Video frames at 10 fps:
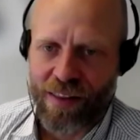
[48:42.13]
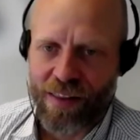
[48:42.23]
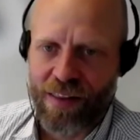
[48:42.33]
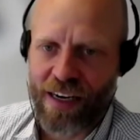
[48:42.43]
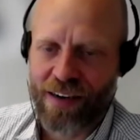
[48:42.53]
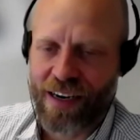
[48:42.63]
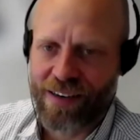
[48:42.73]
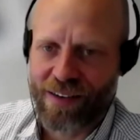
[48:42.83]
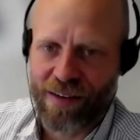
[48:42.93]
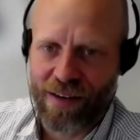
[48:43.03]
then
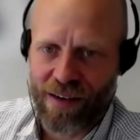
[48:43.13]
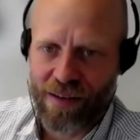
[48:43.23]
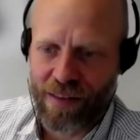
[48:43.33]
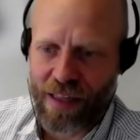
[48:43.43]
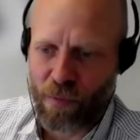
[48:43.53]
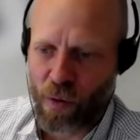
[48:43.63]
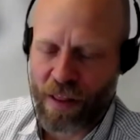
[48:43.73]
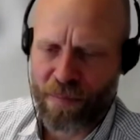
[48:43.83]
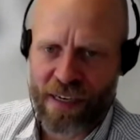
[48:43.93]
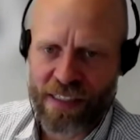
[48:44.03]
what
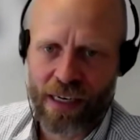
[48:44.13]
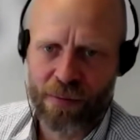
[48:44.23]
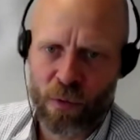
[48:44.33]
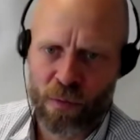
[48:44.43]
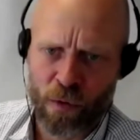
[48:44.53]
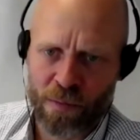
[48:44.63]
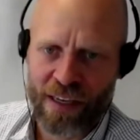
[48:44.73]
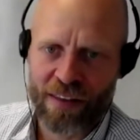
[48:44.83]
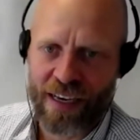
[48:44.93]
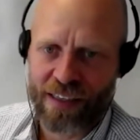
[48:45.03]
that basically would
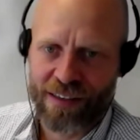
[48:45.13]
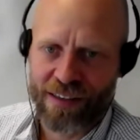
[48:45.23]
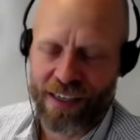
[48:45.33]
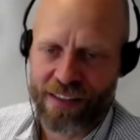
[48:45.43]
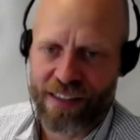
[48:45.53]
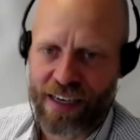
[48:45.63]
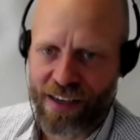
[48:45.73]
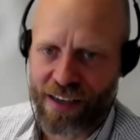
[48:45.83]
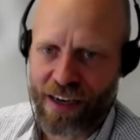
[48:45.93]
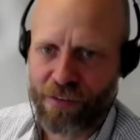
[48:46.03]
mean is that
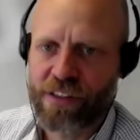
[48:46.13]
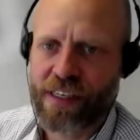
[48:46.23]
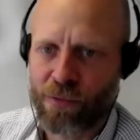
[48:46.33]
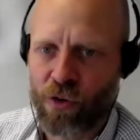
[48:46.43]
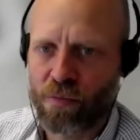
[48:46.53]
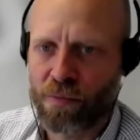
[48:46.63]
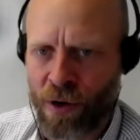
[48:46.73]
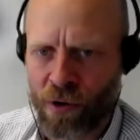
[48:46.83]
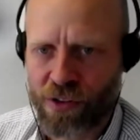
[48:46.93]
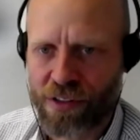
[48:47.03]
every time you
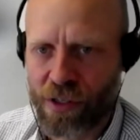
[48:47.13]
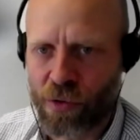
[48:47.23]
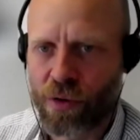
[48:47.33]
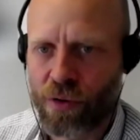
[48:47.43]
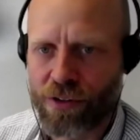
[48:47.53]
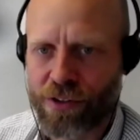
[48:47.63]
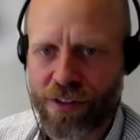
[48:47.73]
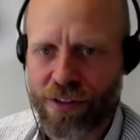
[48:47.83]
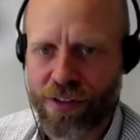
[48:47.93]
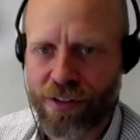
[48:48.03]
impose new
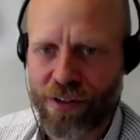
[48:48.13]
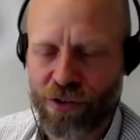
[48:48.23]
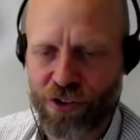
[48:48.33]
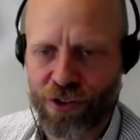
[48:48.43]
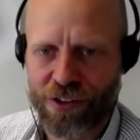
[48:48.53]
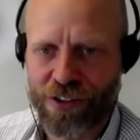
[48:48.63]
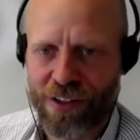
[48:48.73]
rules, you should